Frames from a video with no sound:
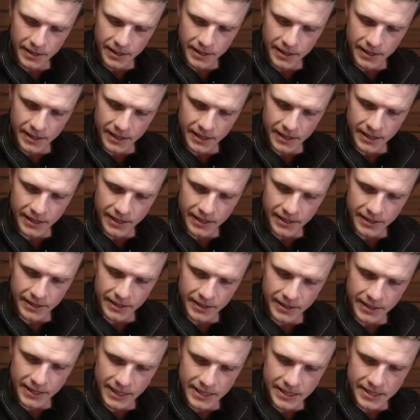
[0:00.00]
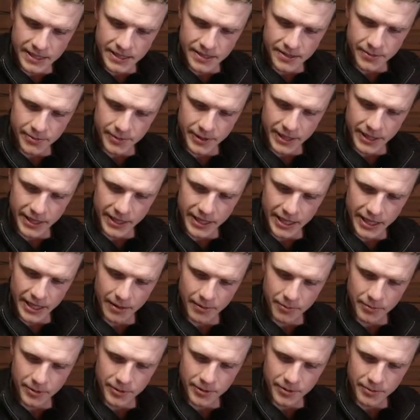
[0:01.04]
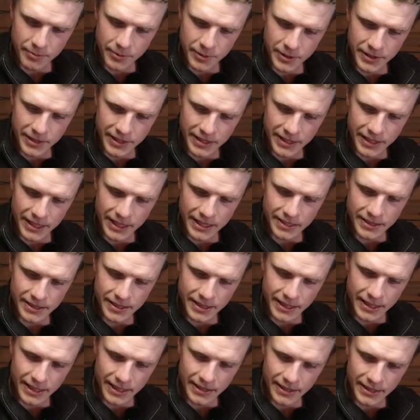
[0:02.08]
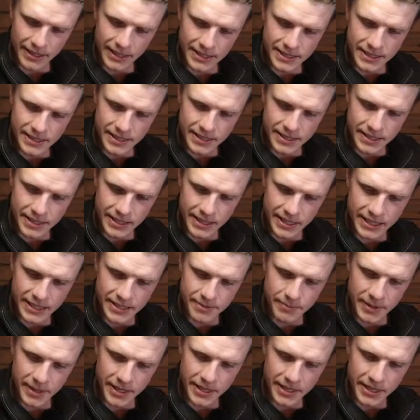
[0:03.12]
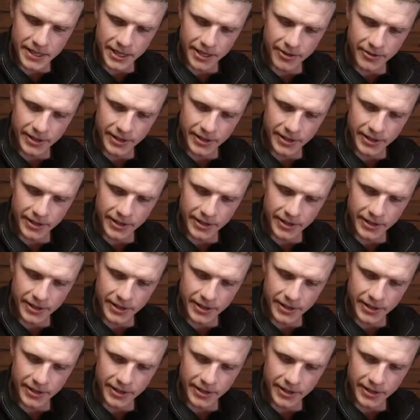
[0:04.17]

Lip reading: And that's when I came to the point that let's make it now.